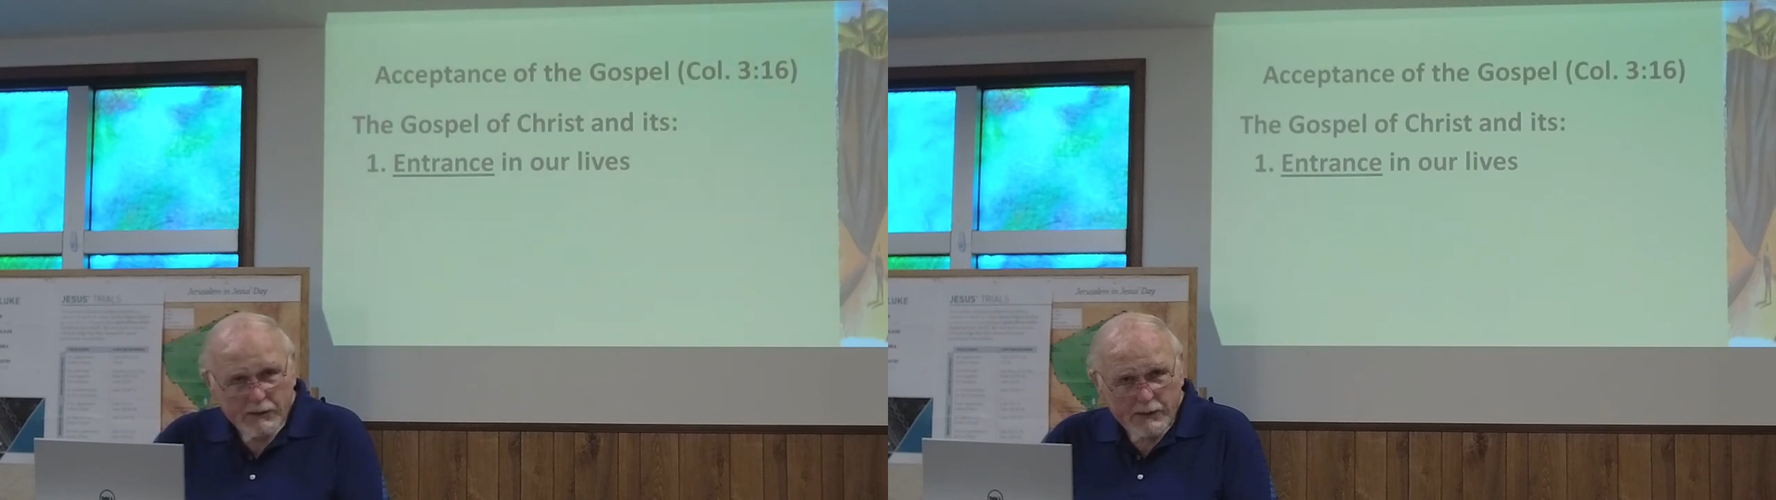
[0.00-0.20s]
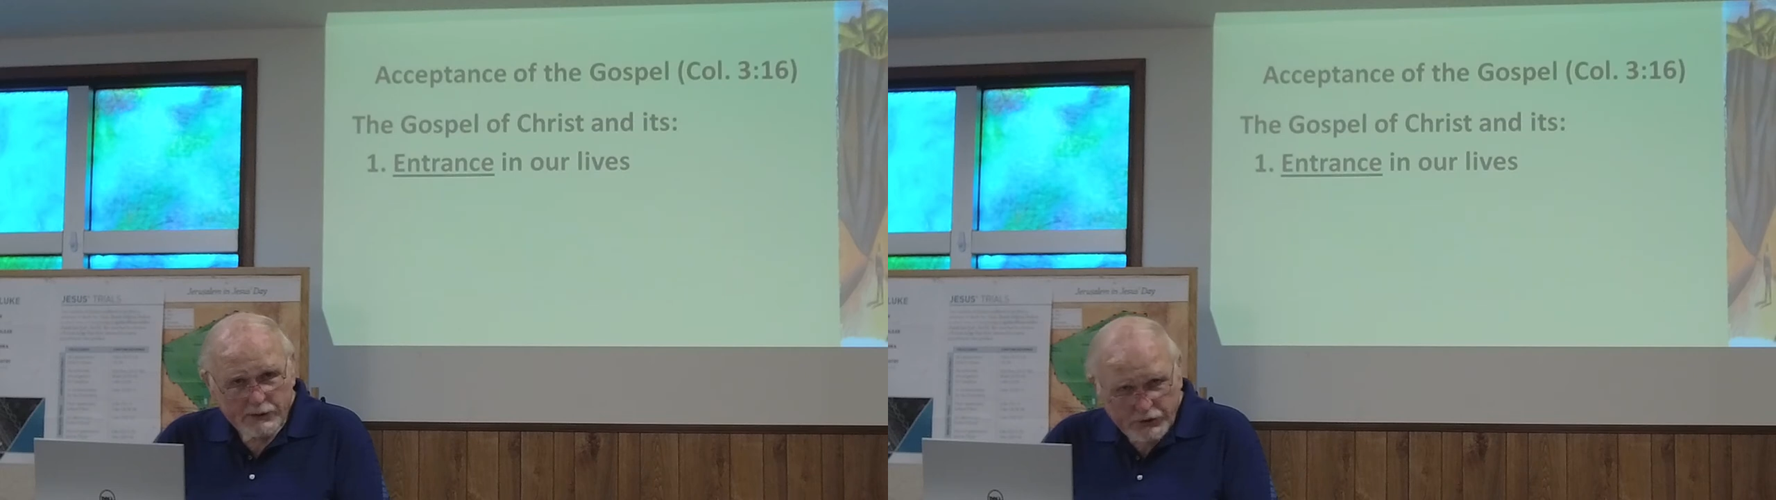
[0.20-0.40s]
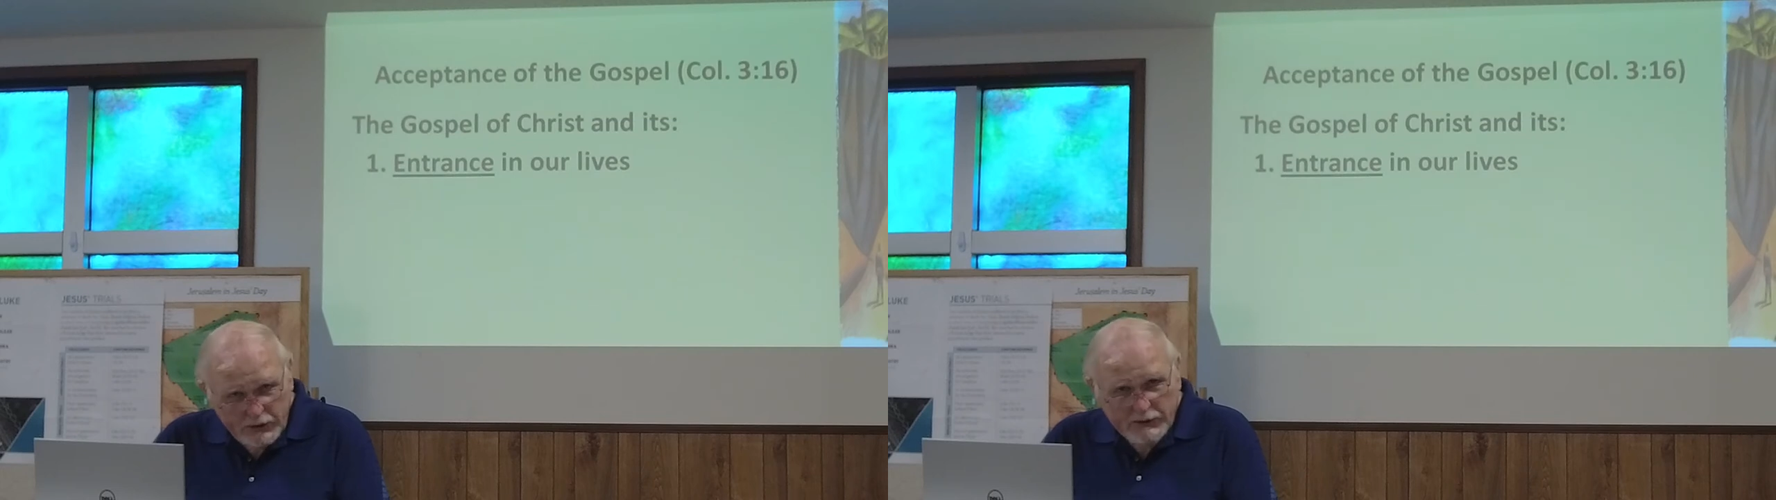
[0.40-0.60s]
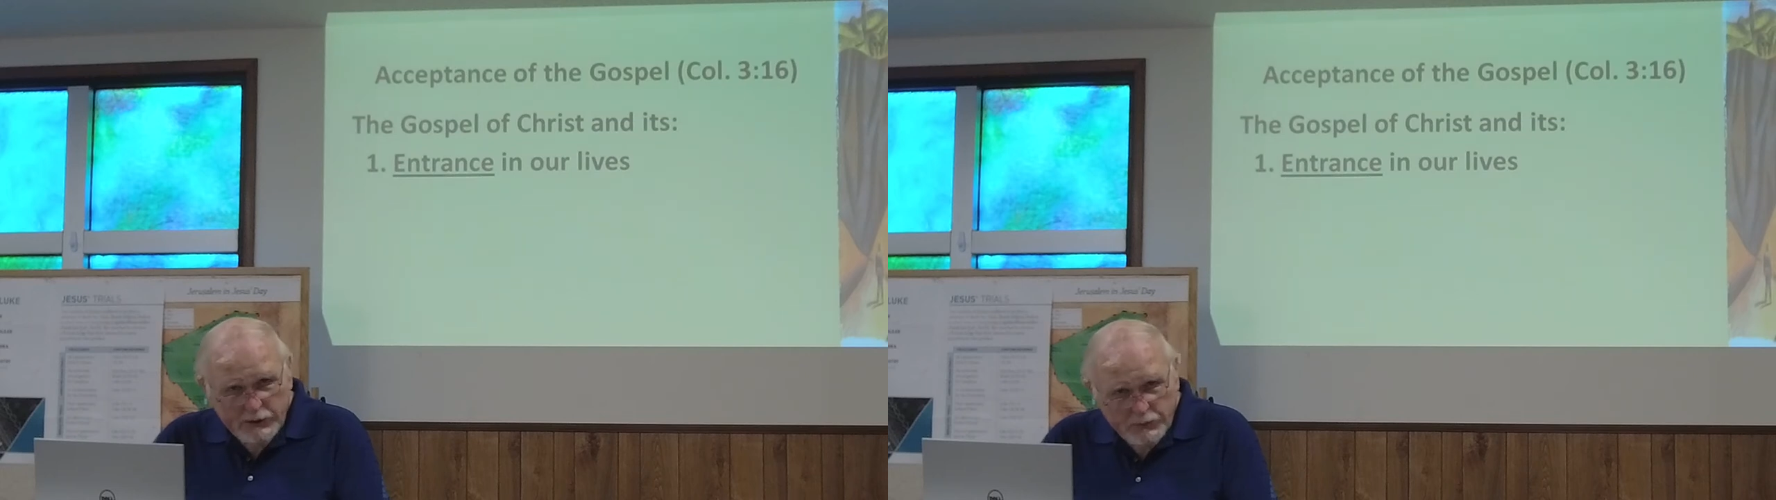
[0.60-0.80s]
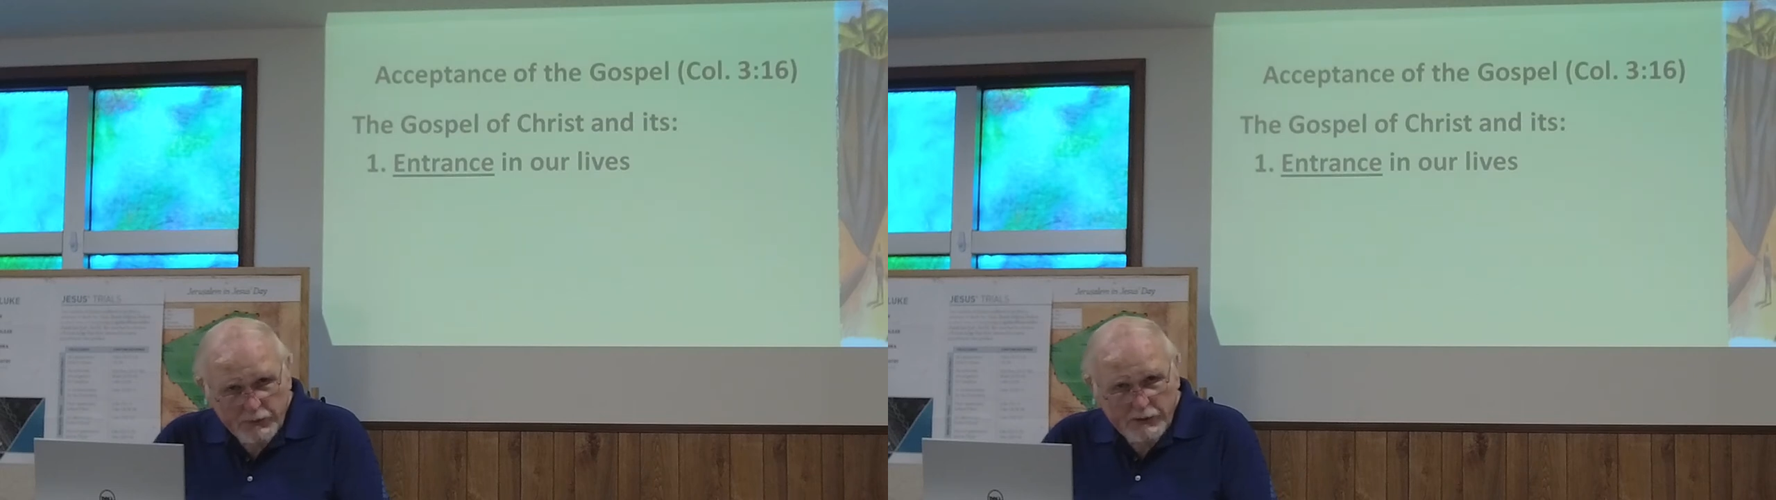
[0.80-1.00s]
is
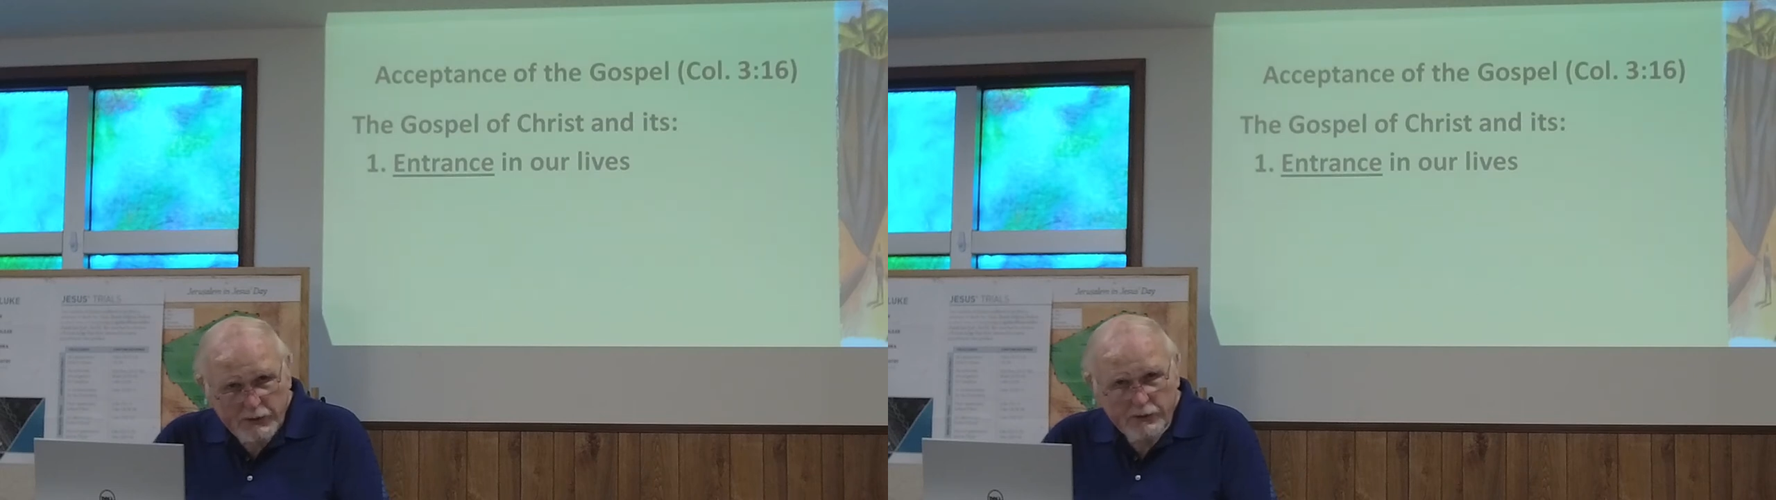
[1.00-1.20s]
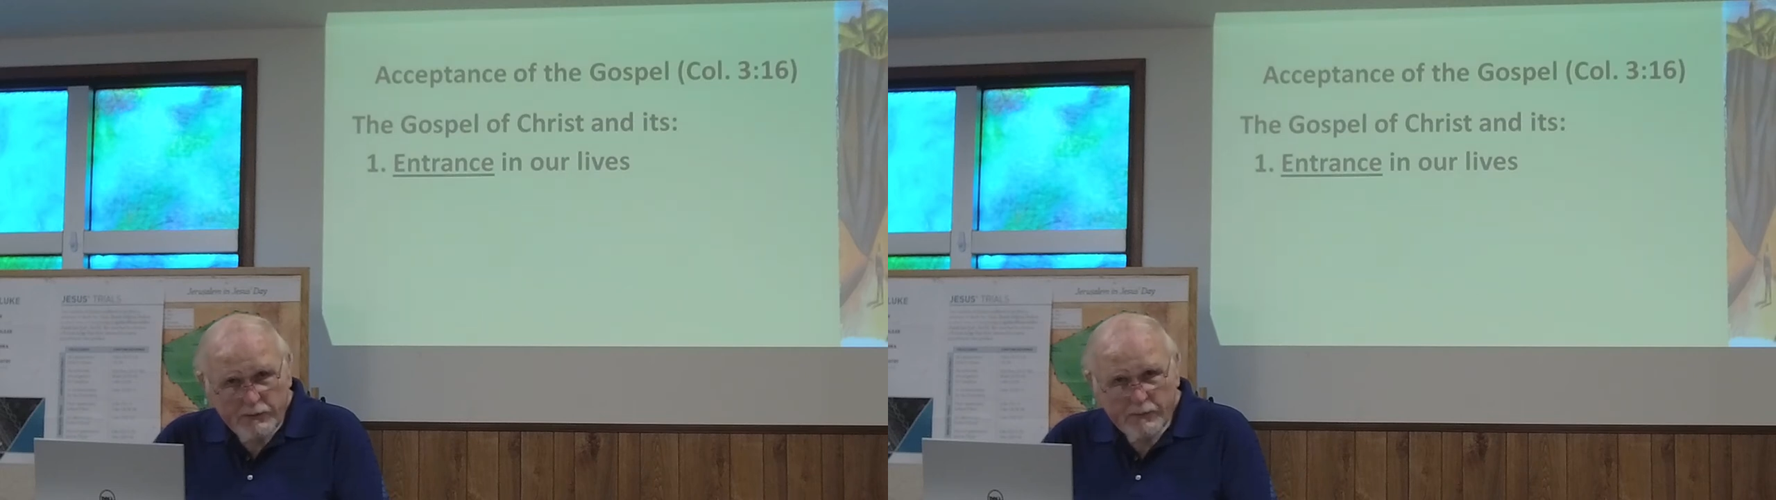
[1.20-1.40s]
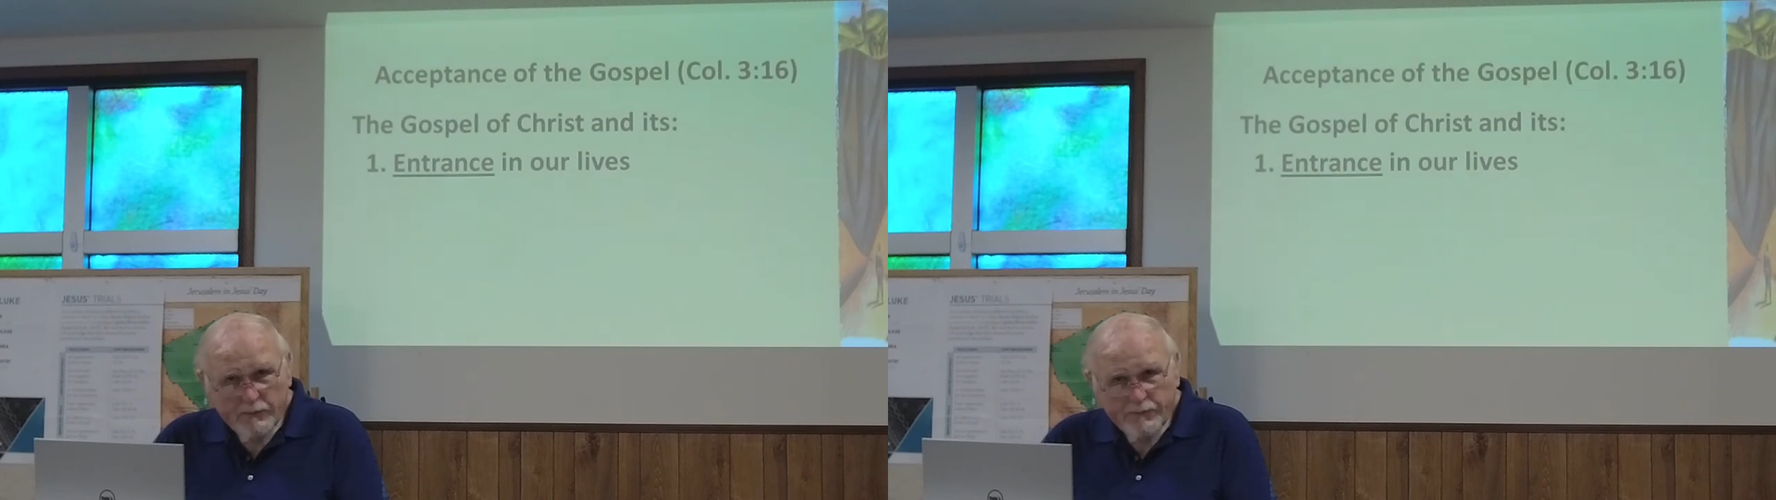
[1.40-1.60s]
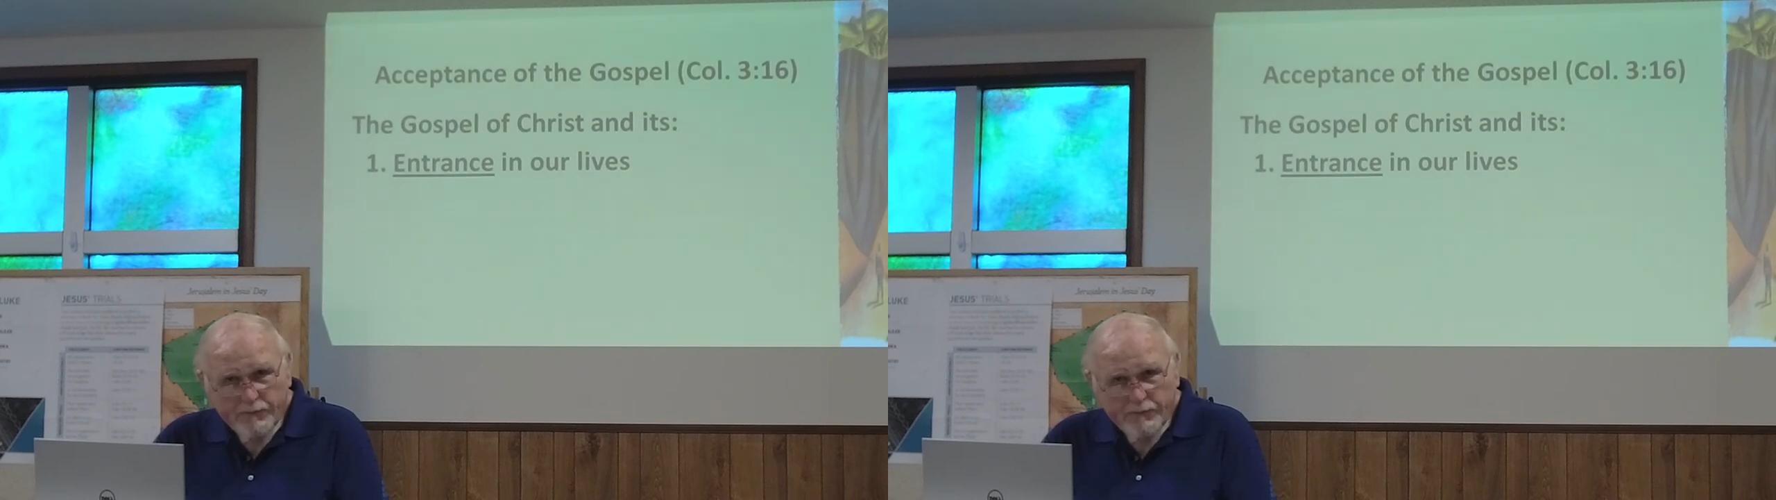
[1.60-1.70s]
Jesus with you?